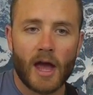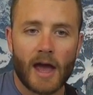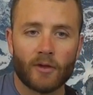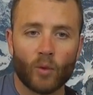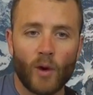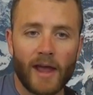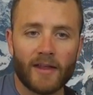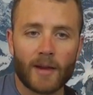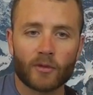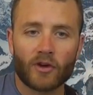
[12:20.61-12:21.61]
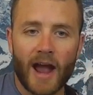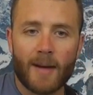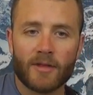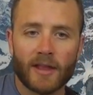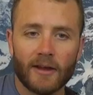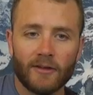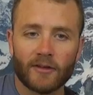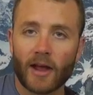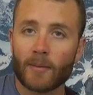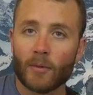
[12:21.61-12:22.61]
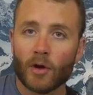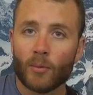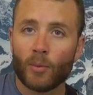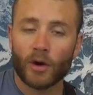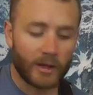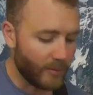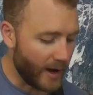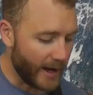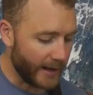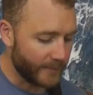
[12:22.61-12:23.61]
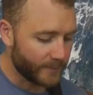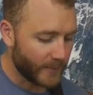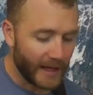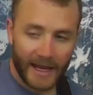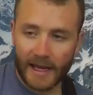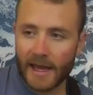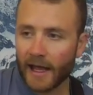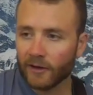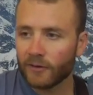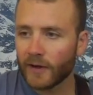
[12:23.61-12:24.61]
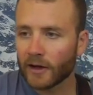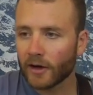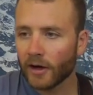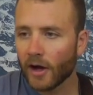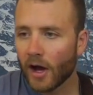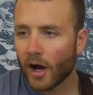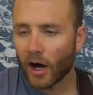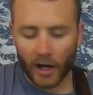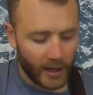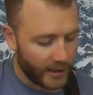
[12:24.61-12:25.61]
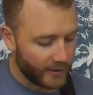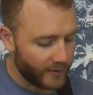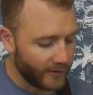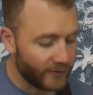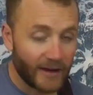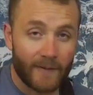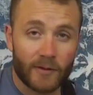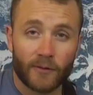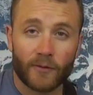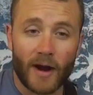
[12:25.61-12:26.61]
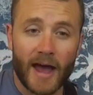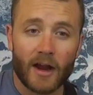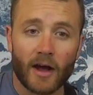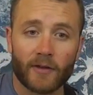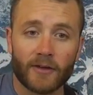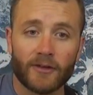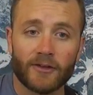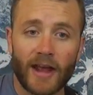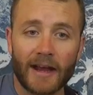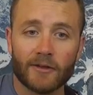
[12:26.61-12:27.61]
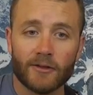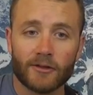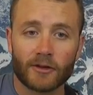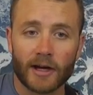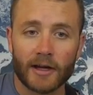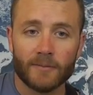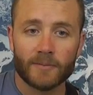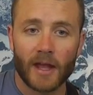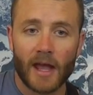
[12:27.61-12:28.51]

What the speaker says: And the way that I'm grabbing this is I'm putting my index finger on the 7th fret on the 2nd string,